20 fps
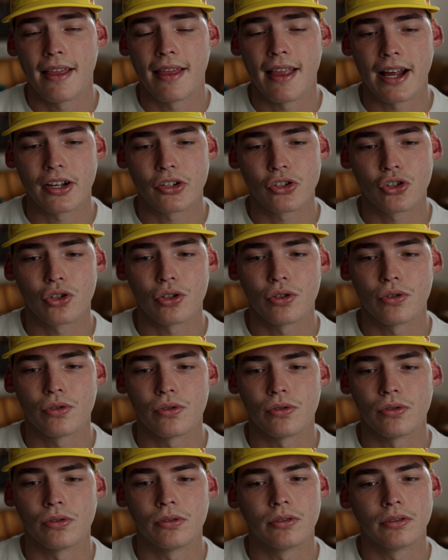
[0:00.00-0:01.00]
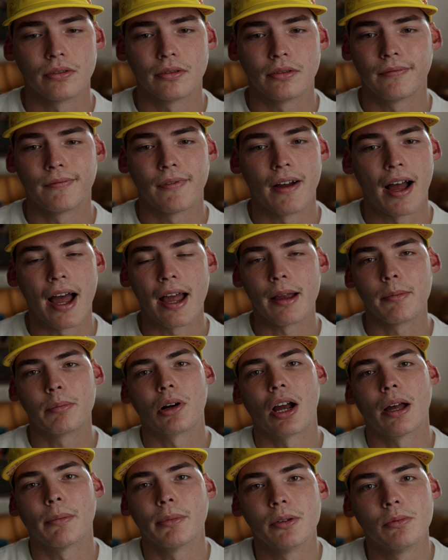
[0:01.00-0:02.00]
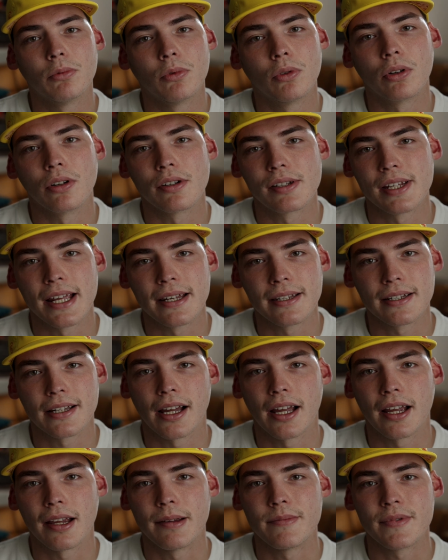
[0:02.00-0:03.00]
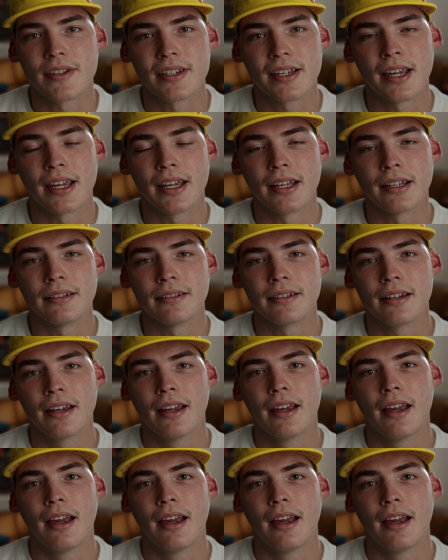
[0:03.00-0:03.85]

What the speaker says: That shoe I probably wore 10 times, and